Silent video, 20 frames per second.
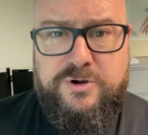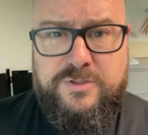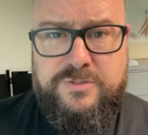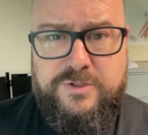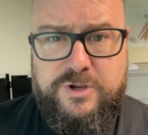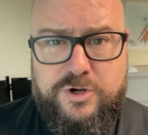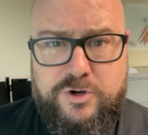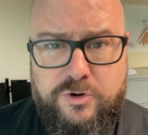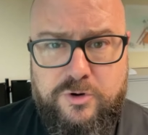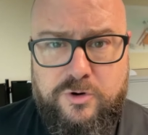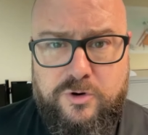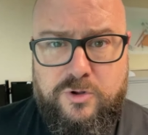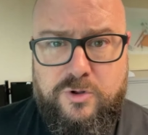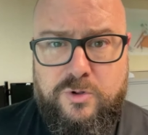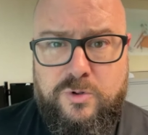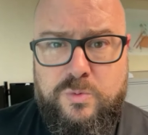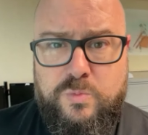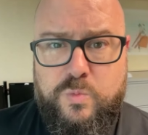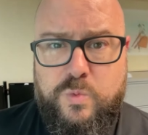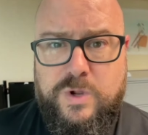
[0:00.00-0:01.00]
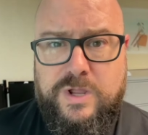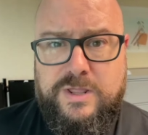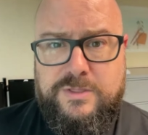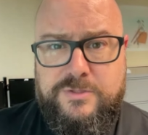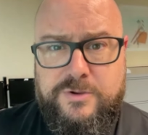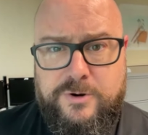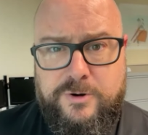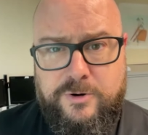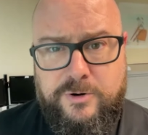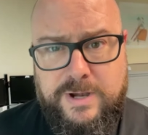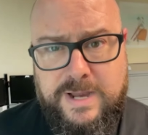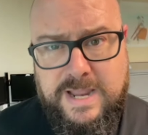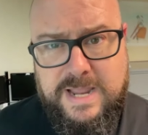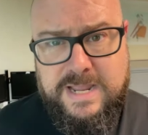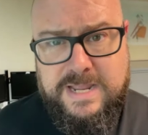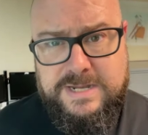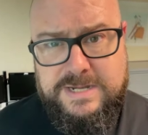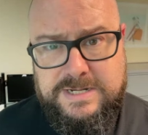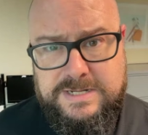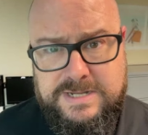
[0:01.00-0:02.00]
the girl with her
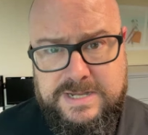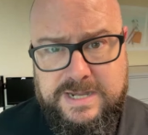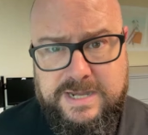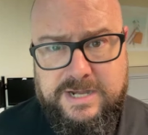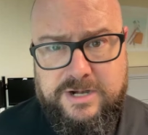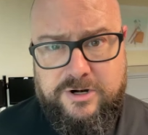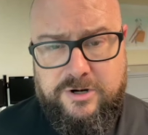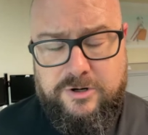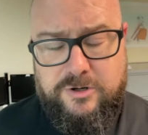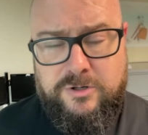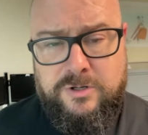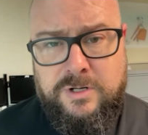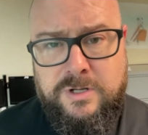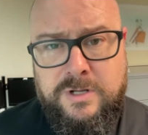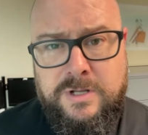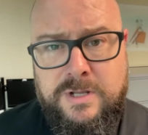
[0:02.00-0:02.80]
head near